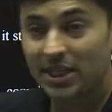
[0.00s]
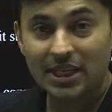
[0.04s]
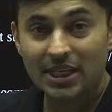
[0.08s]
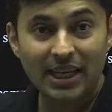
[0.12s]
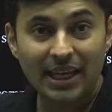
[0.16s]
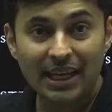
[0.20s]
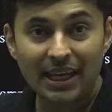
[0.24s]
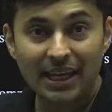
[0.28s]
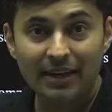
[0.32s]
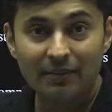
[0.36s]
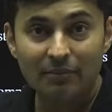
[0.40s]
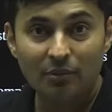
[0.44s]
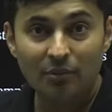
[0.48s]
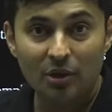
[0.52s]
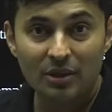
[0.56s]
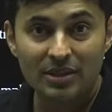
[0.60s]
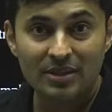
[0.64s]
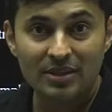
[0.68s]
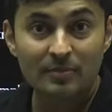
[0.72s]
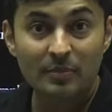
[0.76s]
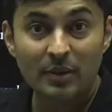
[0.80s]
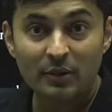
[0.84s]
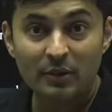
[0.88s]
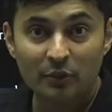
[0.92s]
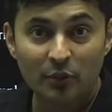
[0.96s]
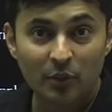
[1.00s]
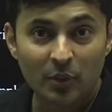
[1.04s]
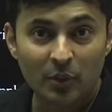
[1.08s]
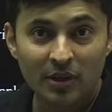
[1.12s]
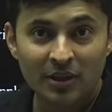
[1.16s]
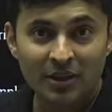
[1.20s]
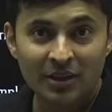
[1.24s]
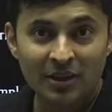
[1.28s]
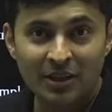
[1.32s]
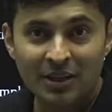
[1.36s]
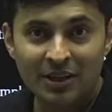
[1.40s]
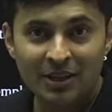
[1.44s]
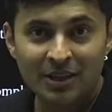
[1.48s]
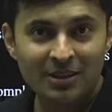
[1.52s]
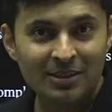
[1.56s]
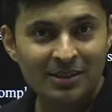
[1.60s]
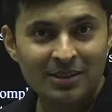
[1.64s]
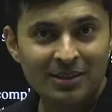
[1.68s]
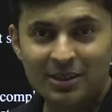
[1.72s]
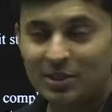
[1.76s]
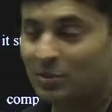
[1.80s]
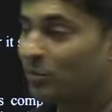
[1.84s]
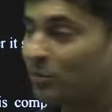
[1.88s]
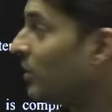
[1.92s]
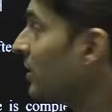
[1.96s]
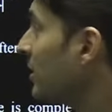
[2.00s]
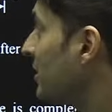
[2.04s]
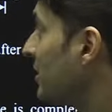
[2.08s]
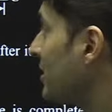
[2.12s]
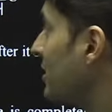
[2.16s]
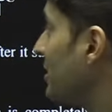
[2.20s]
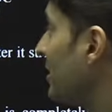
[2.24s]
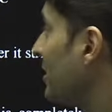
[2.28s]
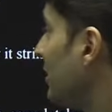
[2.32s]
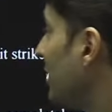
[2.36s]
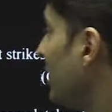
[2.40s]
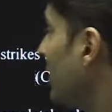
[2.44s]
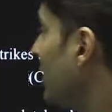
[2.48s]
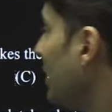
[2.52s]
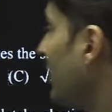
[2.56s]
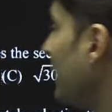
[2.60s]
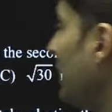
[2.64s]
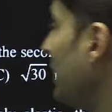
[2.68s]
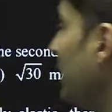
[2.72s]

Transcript: A was before. This was, read the